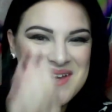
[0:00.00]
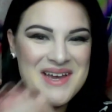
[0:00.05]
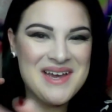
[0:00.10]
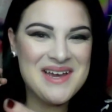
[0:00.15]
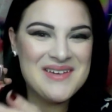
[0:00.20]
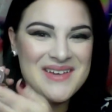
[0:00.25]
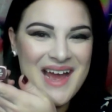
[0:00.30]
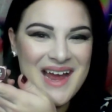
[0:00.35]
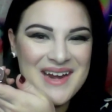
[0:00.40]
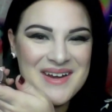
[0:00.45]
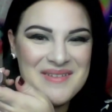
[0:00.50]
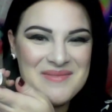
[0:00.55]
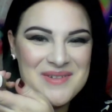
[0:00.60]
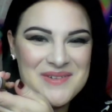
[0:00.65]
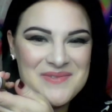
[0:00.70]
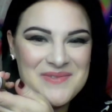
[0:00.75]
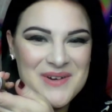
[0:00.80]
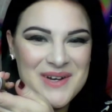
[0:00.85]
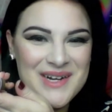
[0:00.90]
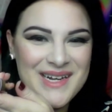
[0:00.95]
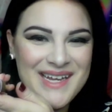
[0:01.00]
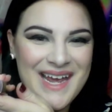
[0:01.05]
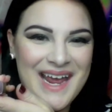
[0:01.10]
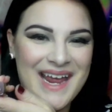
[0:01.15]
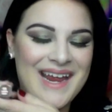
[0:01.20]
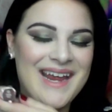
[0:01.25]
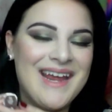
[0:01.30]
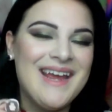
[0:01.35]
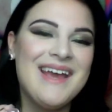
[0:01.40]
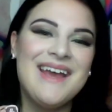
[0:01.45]
Yeah, number
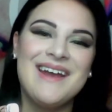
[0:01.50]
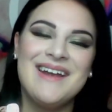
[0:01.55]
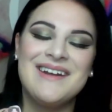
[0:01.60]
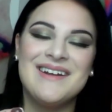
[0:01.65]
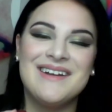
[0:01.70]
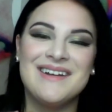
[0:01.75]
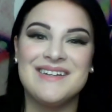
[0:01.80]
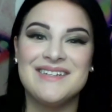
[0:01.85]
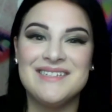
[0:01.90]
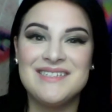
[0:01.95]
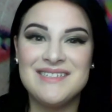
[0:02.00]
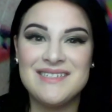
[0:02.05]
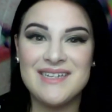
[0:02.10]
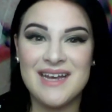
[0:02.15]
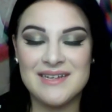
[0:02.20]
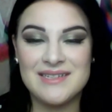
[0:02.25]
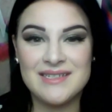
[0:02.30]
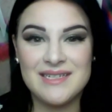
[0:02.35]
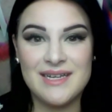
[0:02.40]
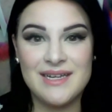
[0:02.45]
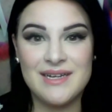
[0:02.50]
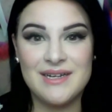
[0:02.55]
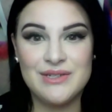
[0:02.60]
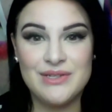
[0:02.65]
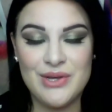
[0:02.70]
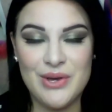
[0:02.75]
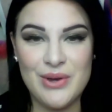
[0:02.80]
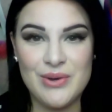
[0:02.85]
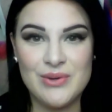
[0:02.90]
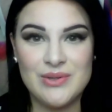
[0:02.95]
48, and it is Tuscan
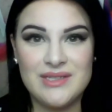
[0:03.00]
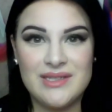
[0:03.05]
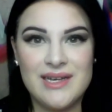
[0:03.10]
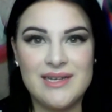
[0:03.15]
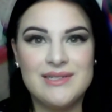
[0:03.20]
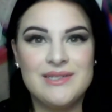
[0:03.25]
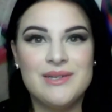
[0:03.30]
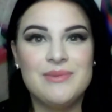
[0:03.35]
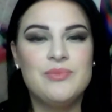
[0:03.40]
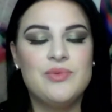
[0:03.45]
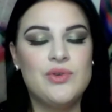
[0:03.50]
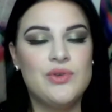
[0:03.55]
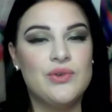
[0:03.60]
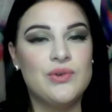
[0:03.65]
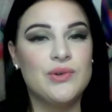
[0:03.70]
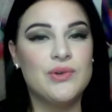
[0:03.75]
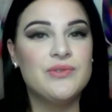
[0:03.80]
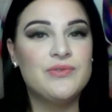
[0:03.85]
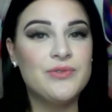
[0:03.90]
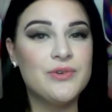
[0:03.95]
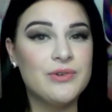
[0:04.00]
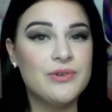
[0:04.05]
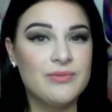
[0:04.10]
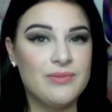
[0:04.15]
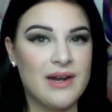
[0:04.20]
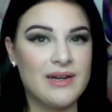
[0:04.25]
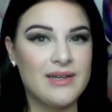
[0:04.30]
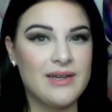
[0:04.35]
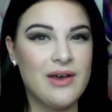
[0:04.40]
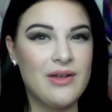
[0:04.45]
Toast. It's a beautiful
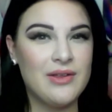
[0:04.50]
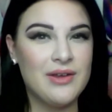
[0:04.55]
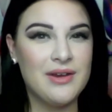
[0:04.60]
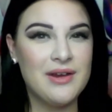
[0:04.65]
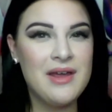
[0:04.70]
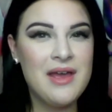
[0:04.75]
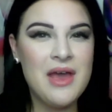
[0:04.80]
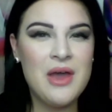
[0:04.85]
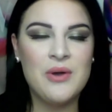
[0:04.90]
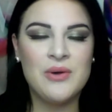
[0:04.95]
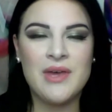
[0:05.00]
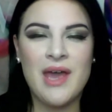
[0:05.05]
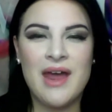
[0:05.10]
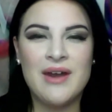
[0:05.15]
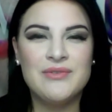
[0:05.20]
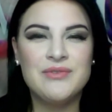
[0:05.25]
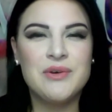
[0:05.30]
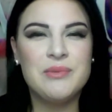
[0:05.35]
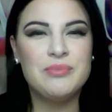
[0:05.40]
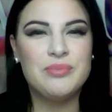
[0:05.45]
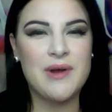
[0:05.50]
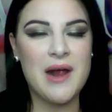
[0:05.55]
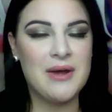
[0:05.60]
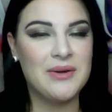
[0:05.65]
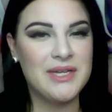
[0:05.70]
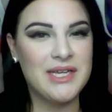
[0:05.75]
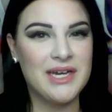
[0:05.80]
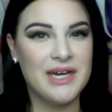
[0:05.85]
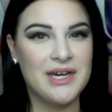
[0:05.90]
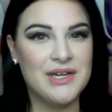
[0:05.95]
red color, kind of a
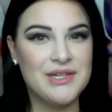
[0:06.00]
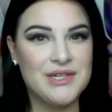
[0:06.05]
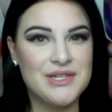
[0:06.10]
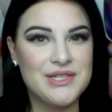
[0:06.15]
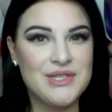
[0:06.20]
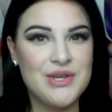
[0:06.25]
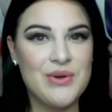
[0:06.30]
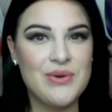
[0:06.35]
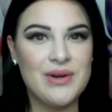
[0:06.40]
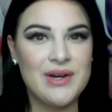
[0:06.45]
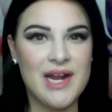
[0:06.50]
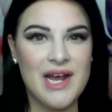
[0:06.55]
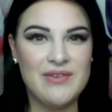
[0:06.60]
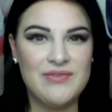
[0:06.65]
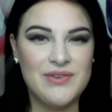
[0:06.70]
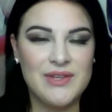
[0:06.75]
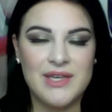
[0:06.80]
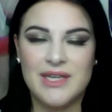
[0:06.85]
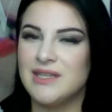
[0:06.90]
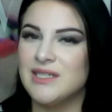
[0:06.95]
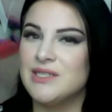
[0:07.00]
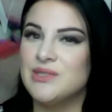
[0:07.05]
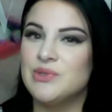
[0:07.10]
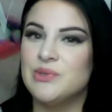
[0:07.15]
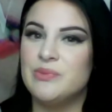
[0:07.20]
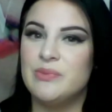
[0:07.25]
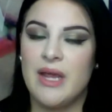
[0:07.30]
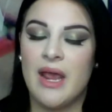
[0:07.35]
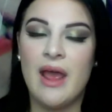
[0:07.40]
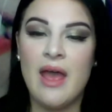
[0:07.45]
brownie undertone, and I feel like this would
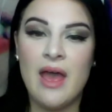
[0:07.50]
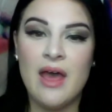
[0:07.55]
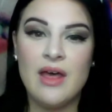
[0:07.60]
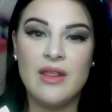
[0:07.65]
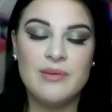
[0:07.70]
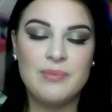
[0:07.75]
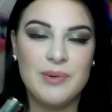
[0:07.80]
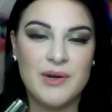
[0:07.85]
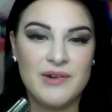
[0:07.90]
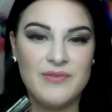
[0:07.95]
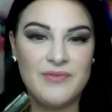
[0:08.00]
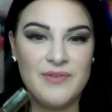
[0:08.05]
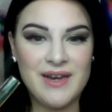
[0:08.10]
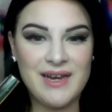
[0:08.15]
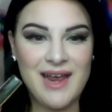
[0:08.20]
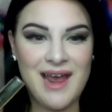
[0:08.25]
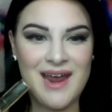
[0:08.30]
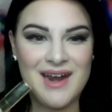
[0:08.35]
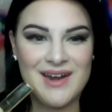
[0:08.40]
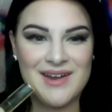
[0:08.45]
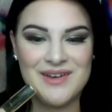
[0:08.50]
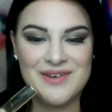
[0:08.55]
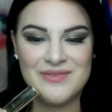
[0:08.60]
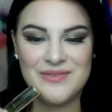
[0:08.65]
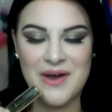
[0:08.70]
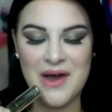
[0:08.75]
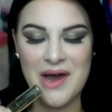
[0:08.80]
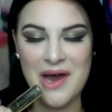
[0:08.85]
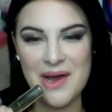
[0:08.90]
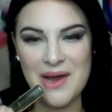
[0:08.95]
be the perfect kind
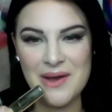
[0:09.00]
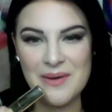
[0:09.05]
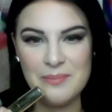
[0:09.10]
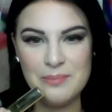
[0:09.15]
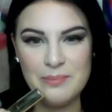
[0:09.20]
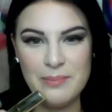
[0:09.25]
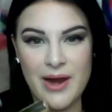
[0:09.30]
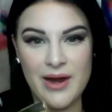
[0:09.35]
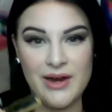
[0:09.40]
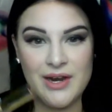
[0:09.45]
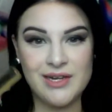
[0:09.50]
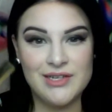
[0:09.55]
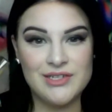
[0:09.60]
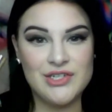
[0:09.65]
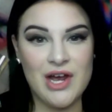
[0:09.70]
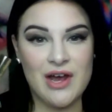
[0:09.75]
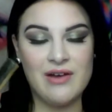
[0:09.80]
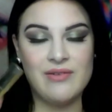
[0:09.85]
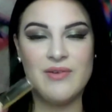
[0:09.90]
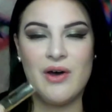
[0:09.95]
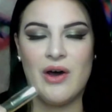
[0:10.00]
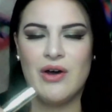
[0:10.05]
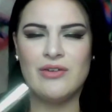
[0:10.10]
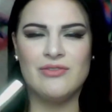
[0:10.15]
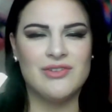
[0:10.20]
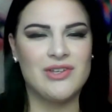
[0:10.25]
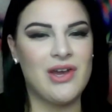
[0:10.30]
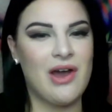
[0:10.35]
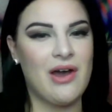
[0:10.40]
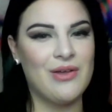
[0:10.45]
of marriage of all of
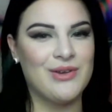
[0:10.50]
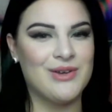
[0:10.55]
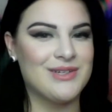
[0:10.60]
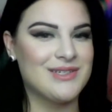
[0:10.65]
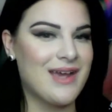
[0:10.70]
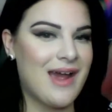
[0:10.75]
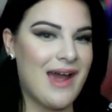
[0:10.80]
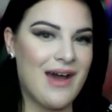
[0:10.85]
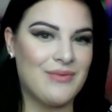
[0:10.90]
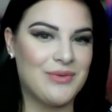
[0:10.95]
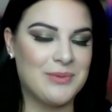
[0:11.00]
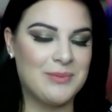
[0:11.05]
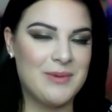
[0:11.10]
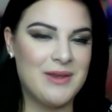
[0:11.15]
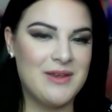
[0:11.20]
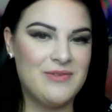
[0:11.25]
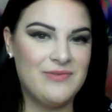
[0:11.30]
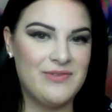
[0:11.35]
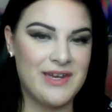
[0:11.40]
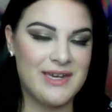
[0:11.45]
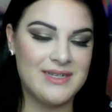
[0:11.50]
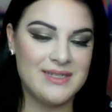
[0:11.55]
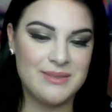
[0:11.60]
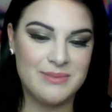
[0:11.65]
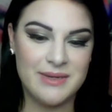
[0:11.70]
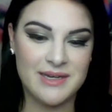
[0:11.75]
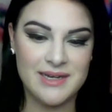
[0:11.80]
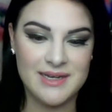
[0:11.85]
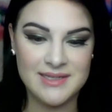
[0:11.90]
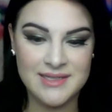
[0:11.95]
the colors I have on my face,
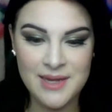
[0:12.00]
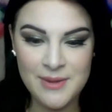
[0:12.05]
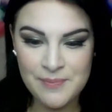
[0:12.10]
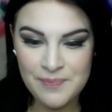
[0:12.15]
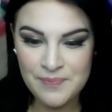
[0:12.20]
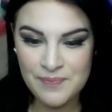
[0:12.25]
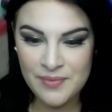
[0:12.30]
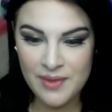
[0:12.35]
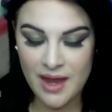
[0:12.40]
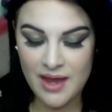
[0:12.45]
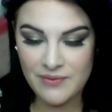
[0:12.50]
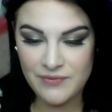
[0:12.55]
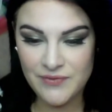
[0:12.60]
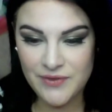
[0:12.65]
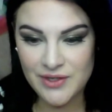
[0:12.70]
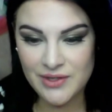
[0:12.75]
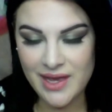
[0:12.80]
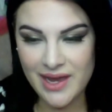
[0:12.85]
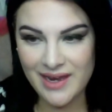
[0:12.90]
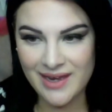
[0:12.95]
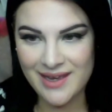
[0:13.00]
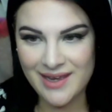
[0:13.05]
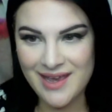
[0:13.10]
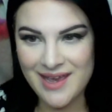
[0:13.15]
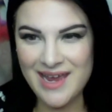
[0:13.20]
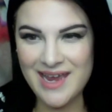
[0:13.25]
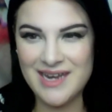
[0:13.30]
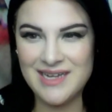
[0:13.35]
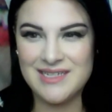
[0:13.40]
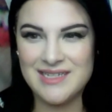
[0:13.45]
because I feel like
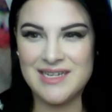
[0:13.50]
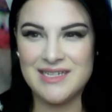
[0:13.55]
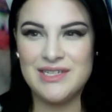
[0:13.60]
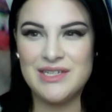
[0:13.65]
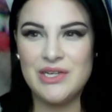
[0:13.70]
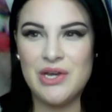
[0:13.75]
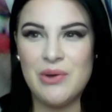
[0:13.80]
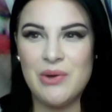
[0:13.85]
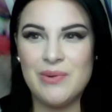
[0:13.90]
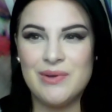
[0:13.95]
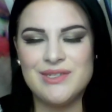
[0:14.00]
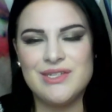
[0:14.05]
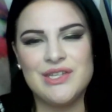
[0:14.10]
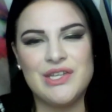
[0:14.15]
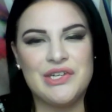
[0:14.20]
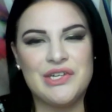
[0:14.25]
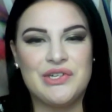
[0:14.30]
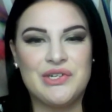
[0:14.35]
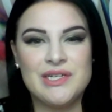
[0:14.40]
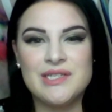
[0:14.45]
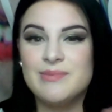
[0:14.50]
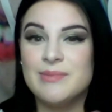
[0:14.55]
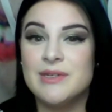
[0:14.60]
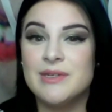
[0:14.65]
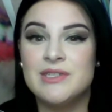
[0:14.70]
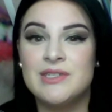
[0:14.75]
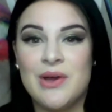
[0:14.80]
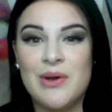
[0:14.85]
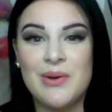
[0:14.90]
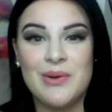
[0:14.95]
it doesn't go into the Christmas
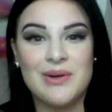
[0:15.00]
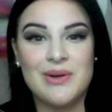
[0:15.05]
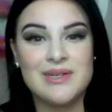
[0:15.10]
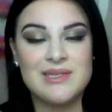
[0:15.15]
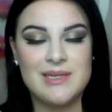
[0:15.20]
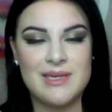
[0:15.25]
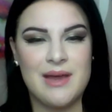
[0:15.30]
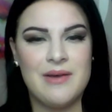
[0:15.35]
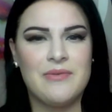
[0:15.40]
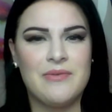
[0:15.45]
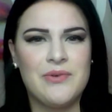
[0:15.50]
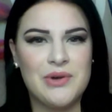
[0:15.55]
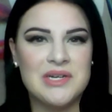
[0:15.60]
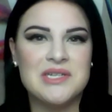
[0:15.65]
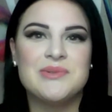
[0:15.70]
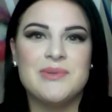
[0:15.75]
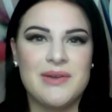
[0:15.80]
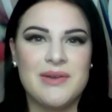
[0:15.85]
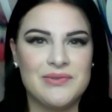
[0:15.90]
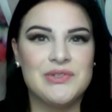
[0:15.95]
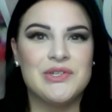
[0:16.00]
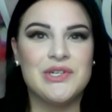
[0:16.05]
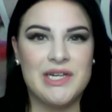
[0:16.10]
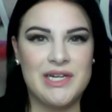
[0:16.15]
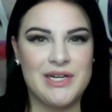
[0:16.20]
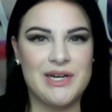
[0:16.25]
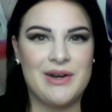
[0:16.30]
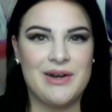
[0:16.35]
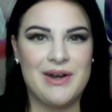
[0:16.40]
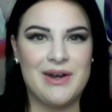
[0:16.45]
zone because of course we have green
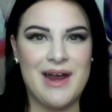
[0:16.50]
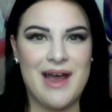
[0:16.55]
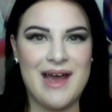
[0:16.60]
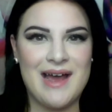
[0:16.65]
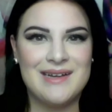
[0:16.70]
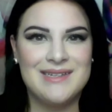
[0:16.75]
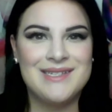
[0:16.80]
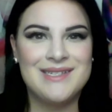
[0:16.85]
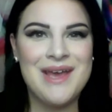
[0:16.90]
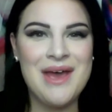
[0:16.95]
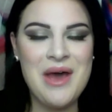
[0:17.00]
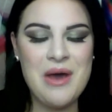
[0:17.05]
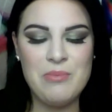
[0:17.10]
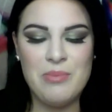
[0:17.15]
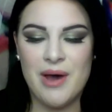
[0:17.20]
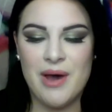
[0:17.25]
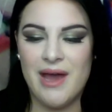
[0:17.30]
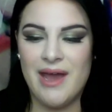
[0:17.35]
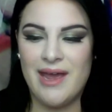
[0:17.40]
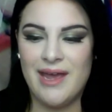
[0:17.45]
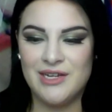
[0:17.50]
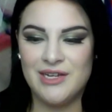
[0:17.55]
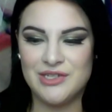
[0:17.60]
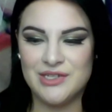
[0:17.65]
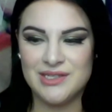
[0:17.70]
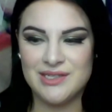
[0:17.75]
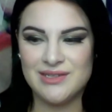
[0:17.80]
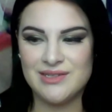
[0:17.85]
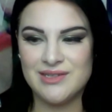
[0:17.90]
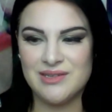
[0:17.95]
on our eyes, but it just
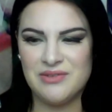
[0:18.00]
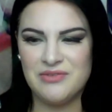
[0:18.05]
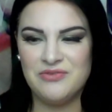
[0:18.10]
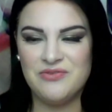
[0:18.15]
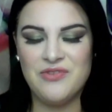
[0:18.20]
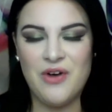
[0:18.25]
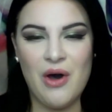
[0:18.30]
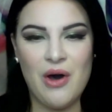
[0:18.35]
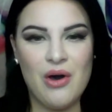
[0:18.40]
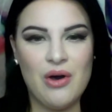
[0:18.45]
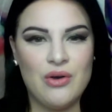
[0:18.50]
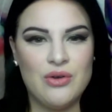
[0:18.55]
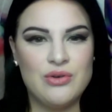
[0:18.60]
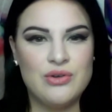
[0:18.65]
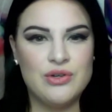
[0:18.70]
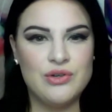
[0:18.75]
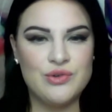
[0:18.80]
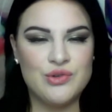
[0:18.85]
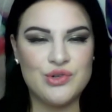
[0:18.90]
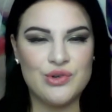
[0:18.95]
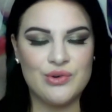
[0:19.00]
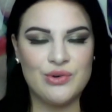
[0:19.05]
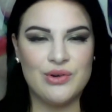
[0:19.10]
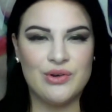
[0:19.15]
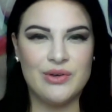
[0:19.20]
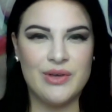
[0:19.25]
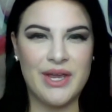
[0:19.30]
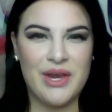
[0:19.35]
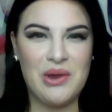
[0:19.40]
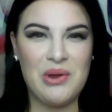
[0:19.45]
is a fall neutral,
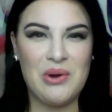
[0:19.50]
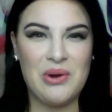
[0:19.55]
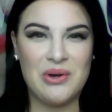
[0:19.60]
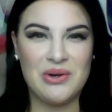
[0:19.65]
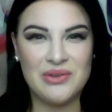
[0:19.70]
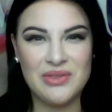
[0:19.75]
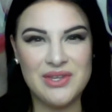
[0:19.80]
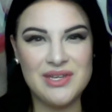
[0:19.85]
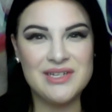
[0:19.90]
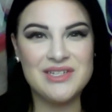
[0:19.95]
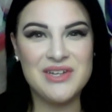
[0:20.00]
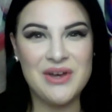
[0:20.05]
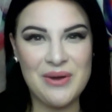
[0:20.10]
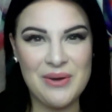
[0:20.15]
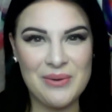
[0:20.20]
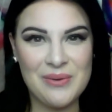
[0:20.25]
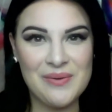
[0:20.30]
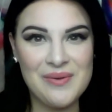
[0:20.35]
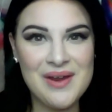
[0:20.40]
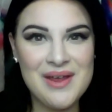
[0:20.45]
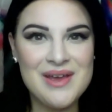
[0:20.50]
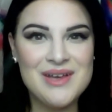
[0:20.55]
like earthy tone.